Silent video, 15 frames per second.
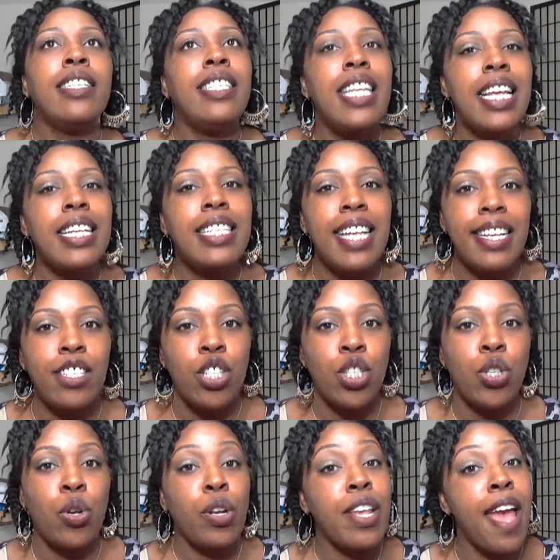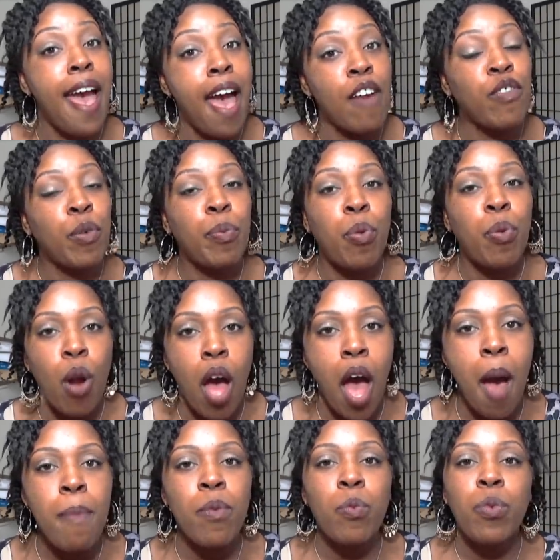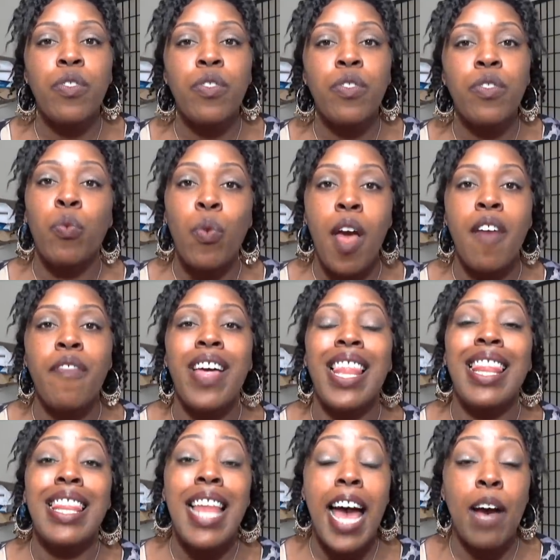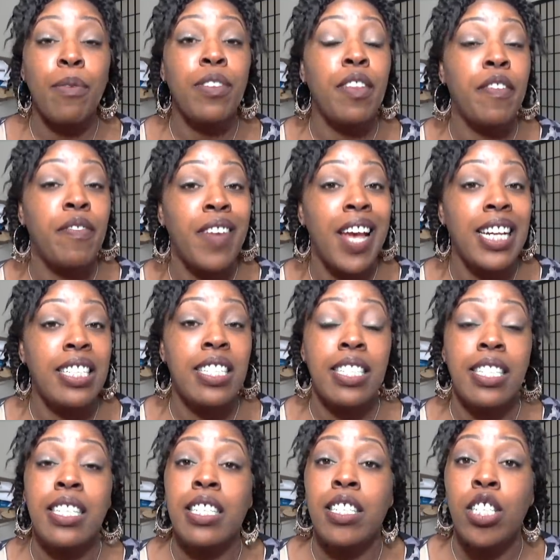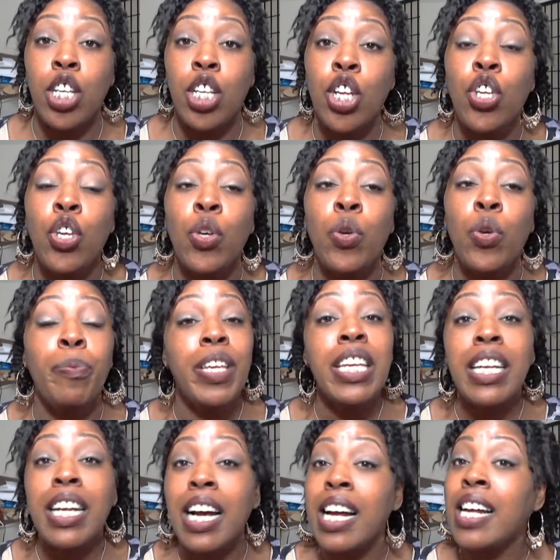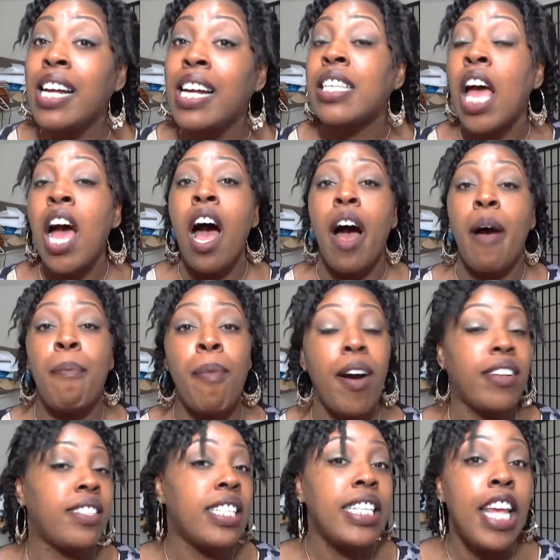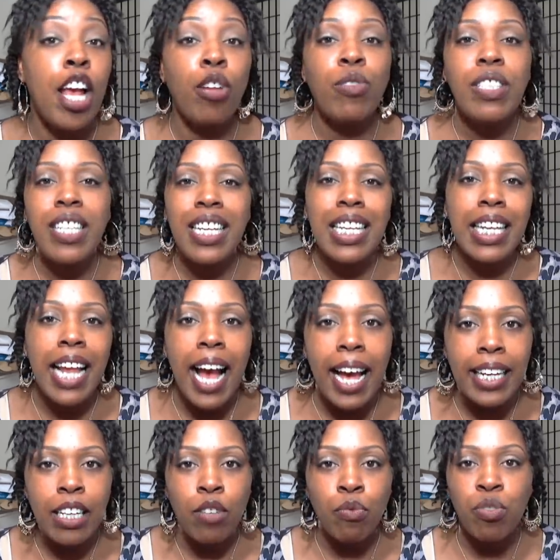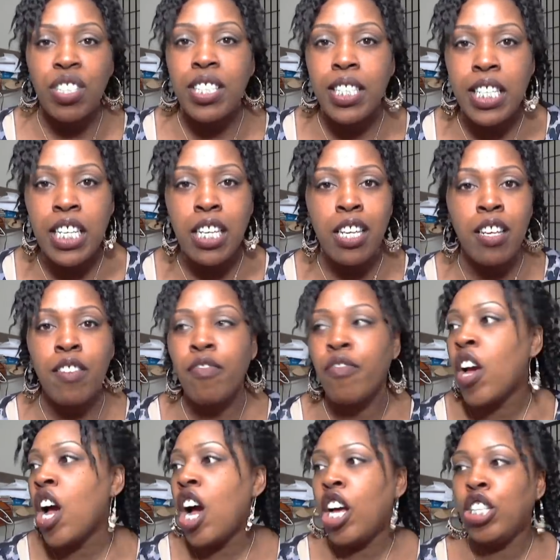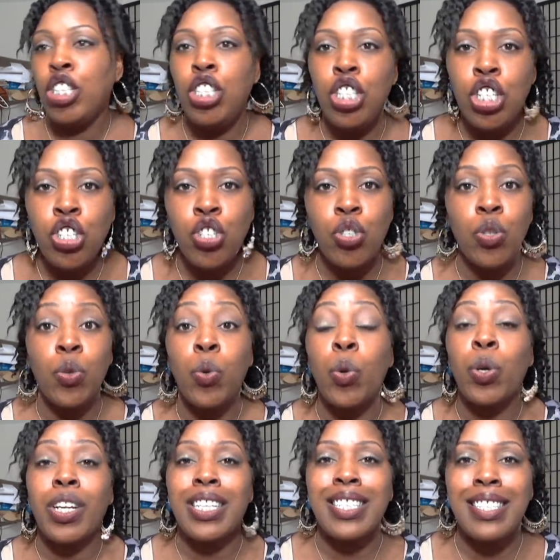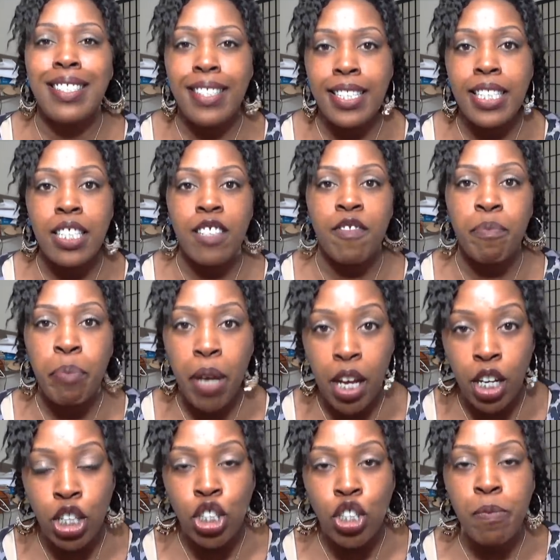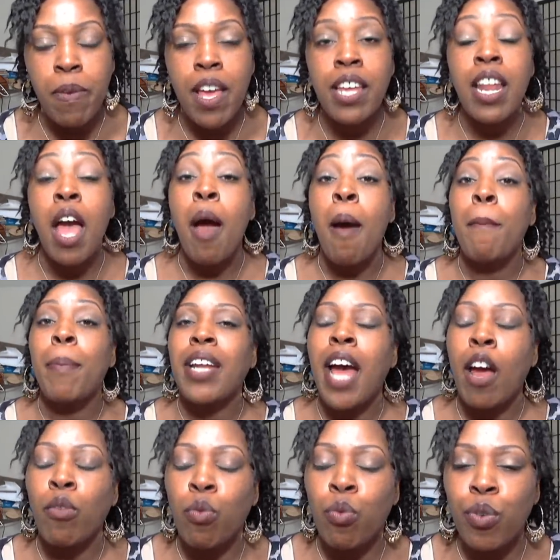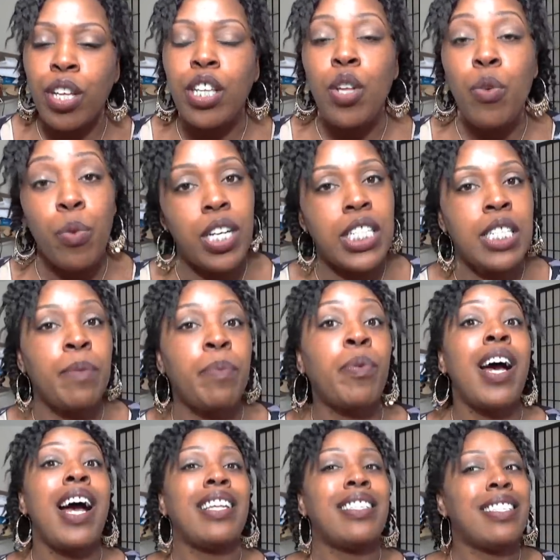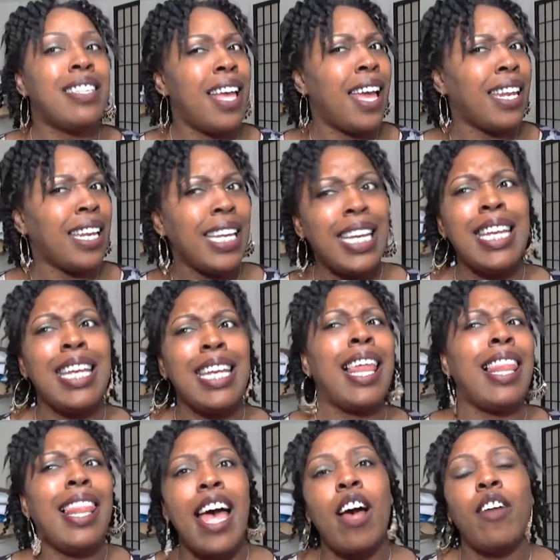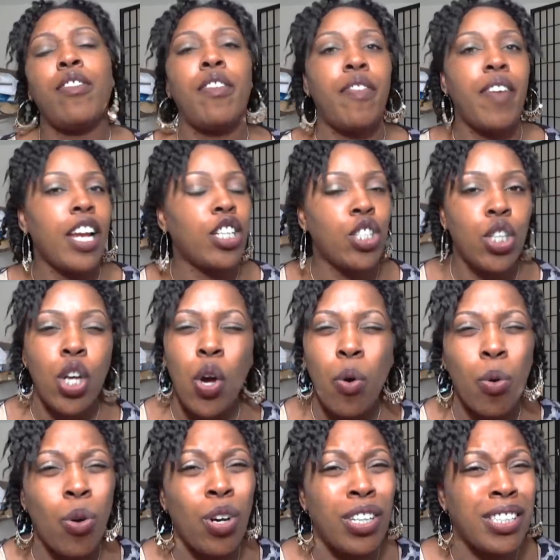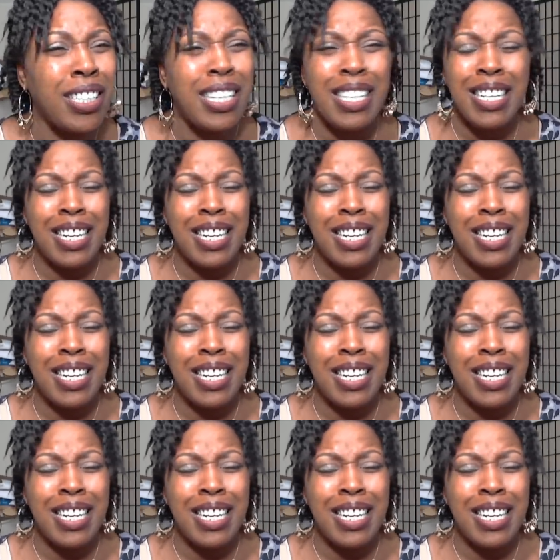didn't necessarily have a problem with the ref allowing the fight to continue because Montiel did not receive additional or extensive punishment, but I really was surprised that he allowed the fight to go on,